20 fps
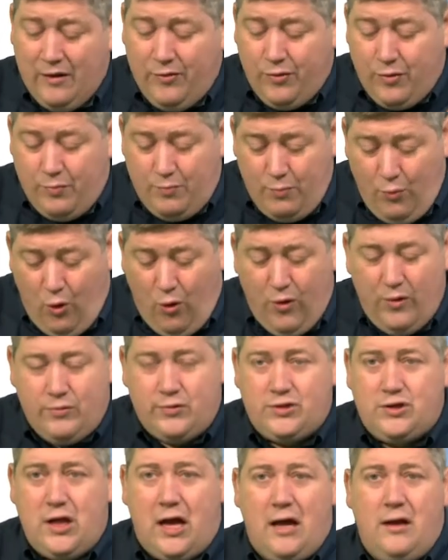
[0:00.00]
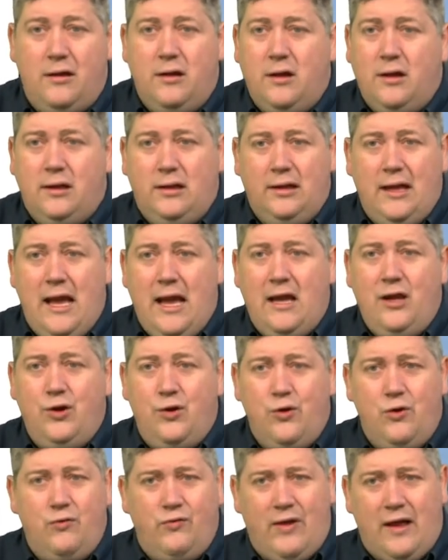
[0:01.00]
the more it'll start letting
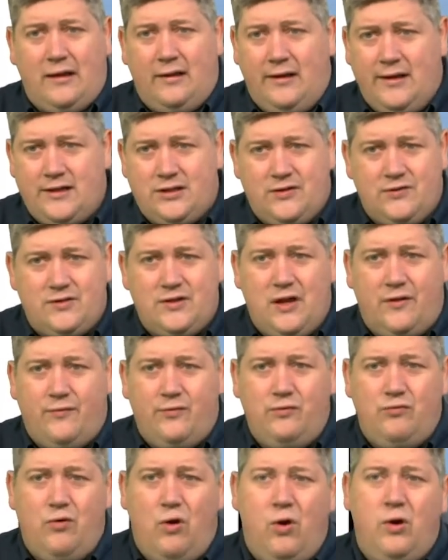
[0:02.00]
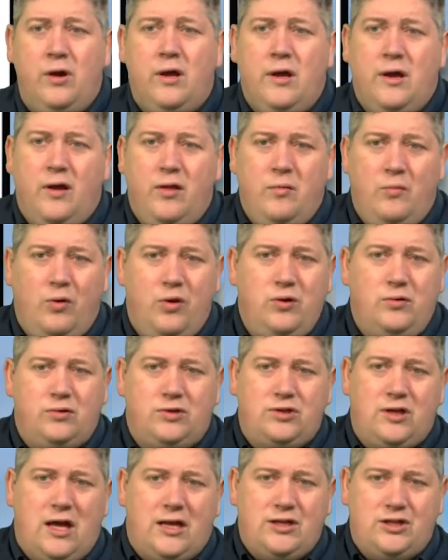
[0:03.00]
go of that list of suffered wrong, and the more you'll
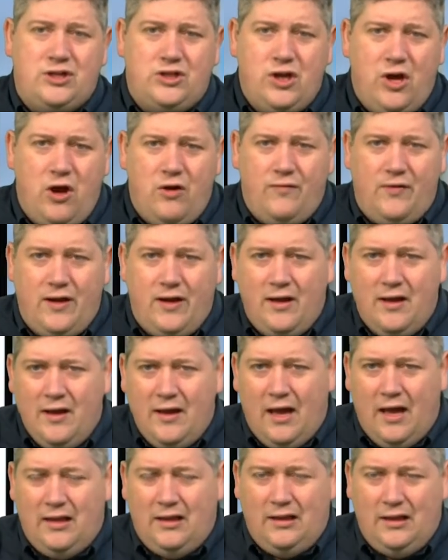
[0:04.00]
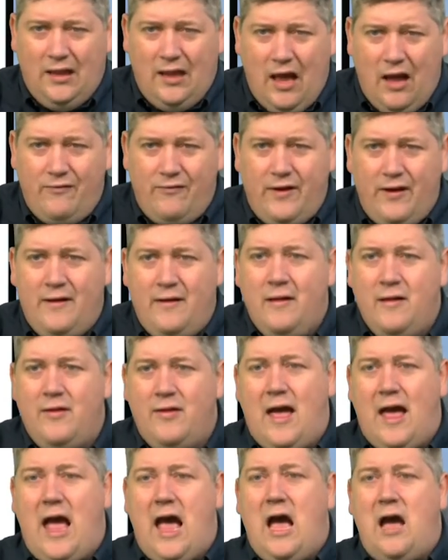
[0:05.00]
start serving and loving
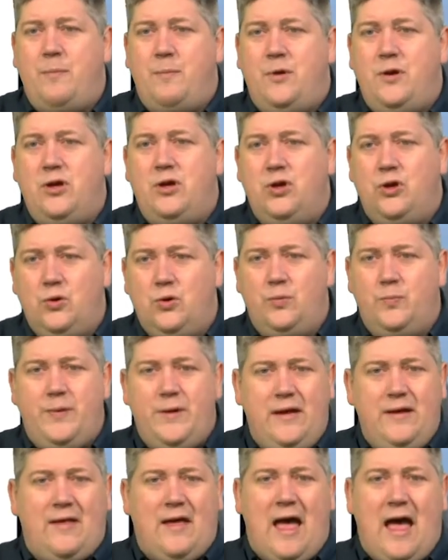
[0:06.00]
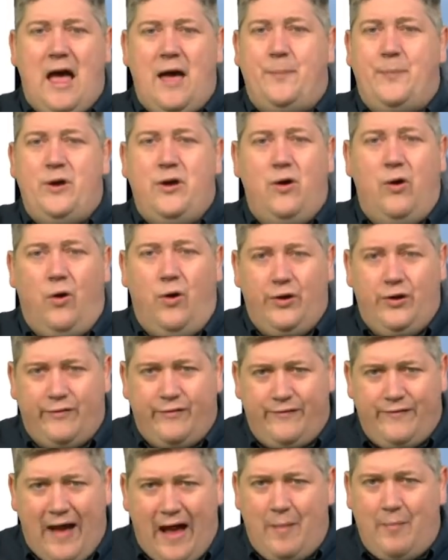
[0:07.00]
the happier you'll be, the happier all your
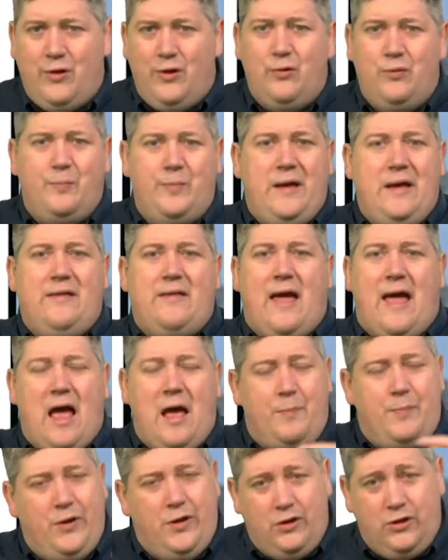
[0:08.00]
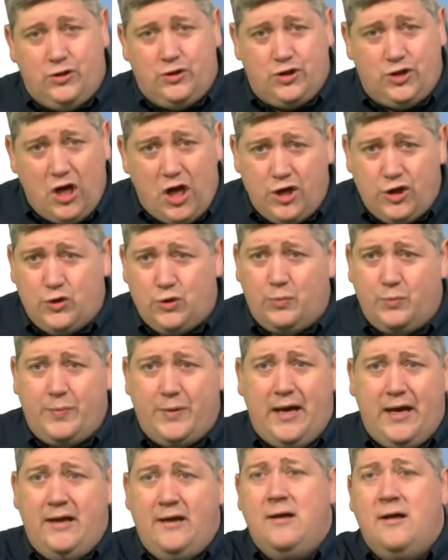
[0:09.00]
family will be, the happier your church will
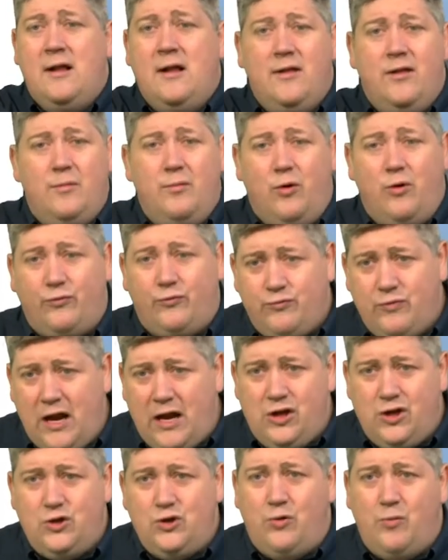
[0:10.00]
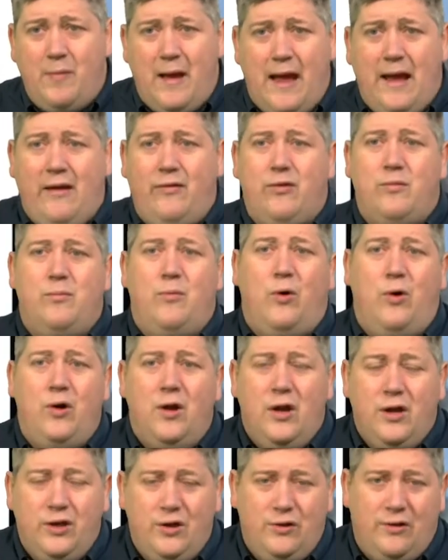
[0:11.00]
be, the more friends you'll make, the more
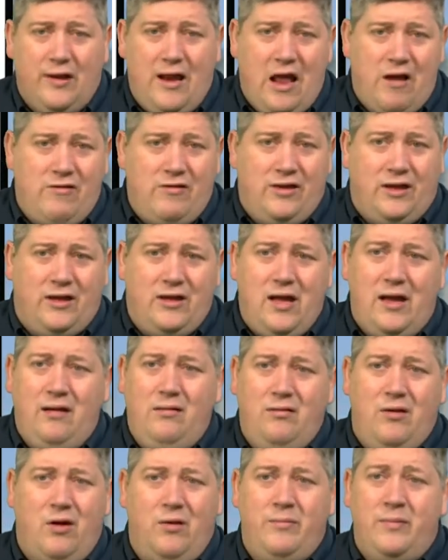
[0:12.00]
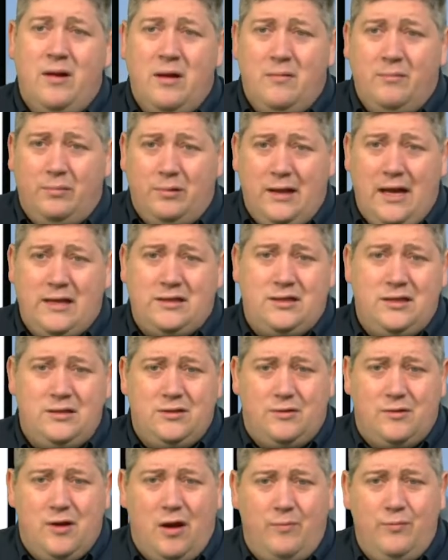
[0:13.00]
you'll inherit the kingdom,
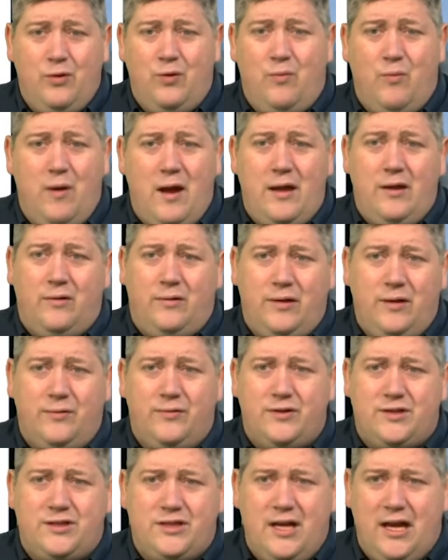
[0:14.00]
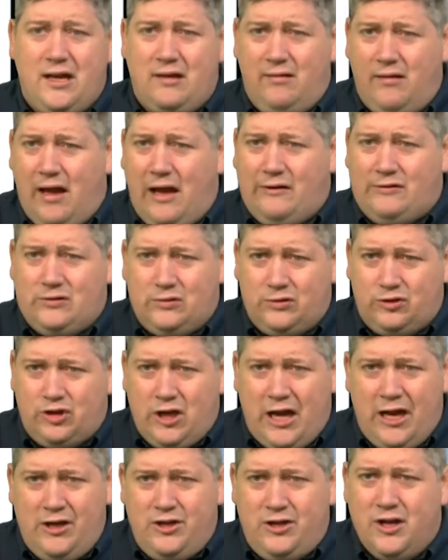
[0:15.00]
blessings will come your way, you'll heal the sick, lives will
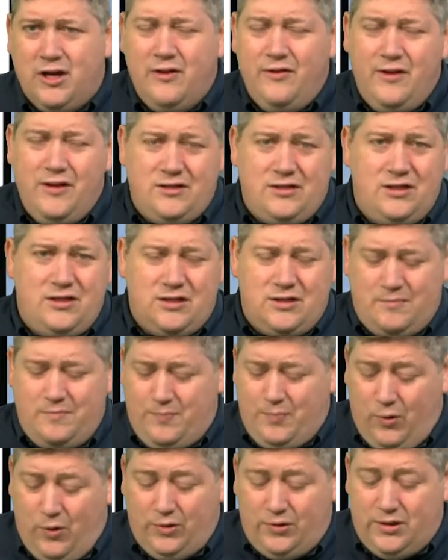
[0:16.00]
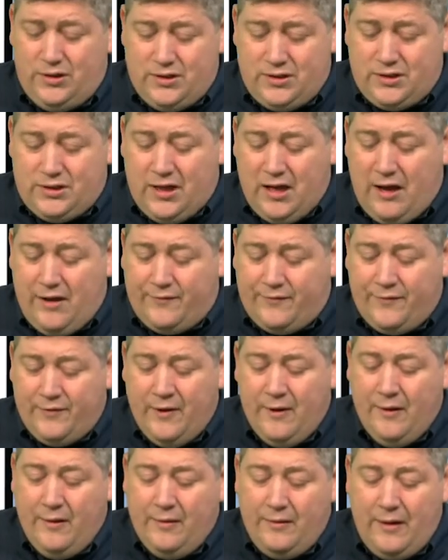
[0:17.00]
change. This is important
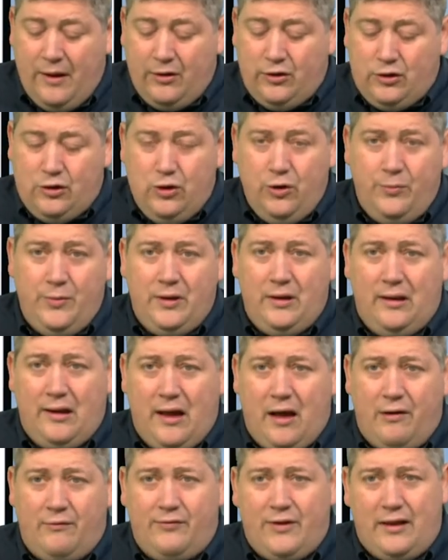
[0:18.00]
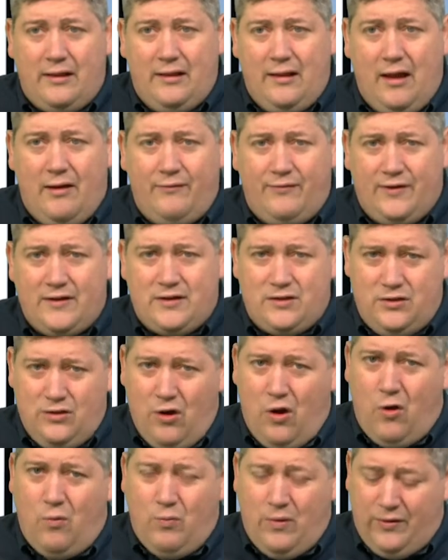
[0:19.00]
stuff. Now, human love, that love that's
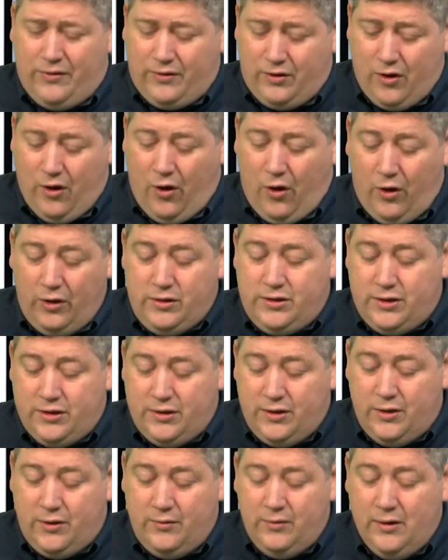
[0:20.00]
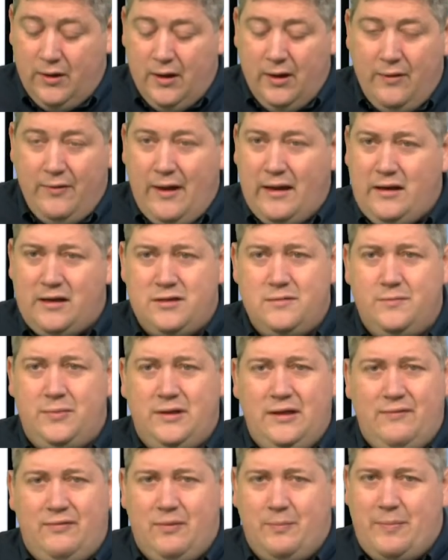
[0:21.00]
not with God, you know, that doesn't
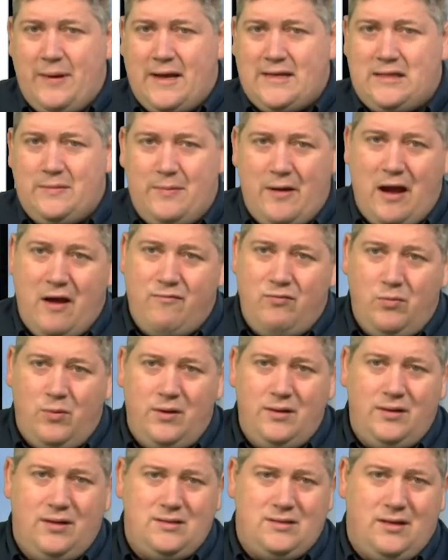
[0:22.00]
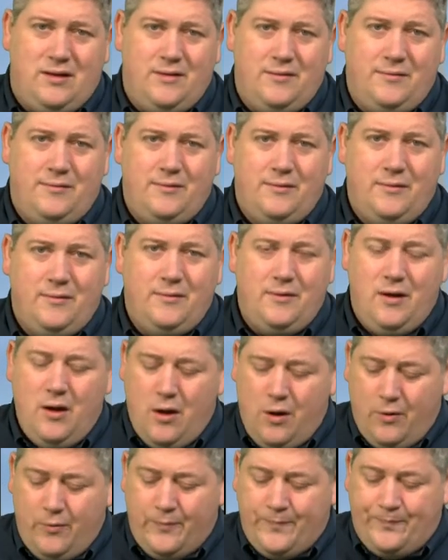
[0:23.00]
believe the best about everyone, does it?
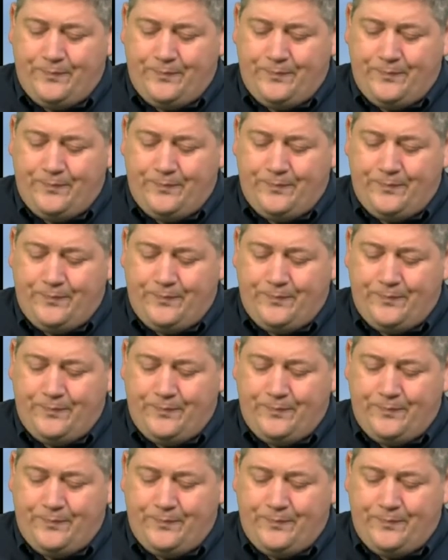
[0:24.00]
No.